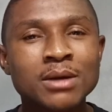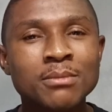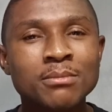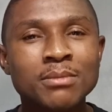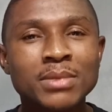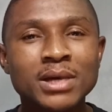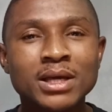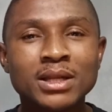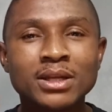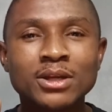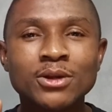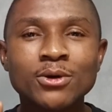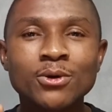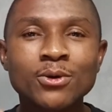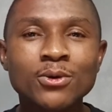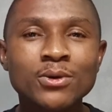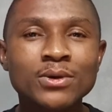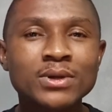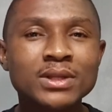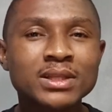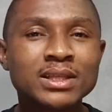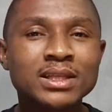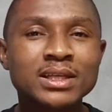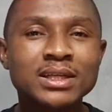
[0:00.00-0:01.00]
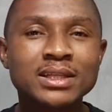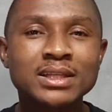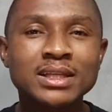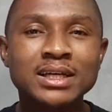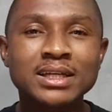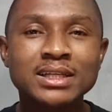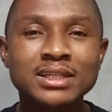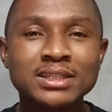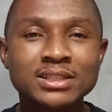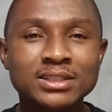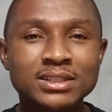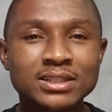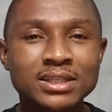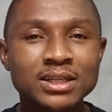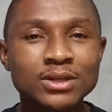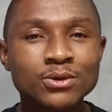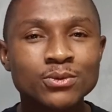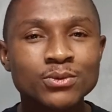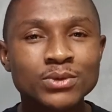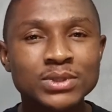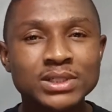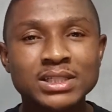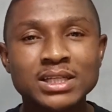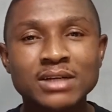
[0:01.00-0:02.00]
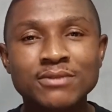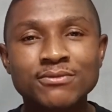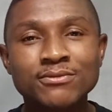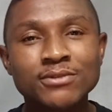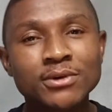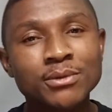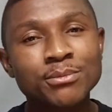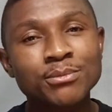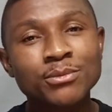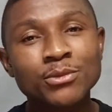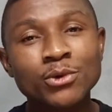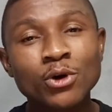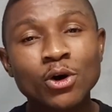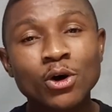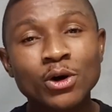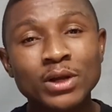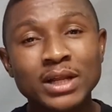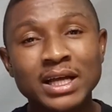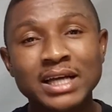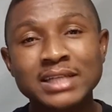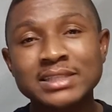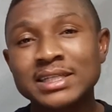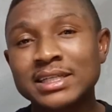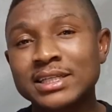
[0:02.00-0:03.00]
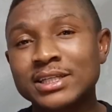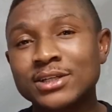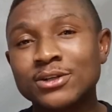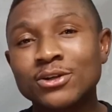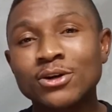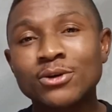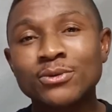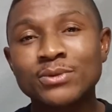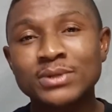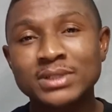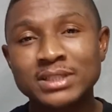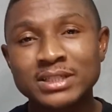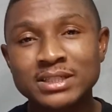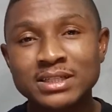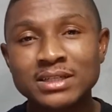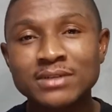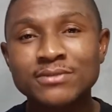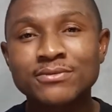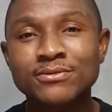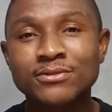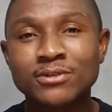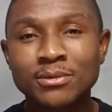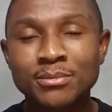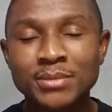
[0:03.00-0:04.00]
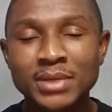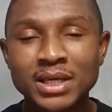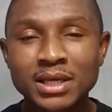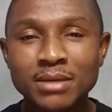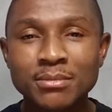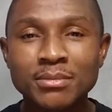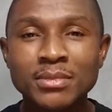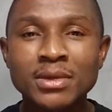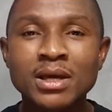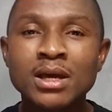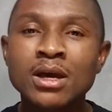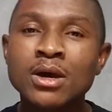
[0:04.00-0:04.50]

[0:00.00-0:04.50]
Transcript: But the only thing that distinguished them from others that did not receive from him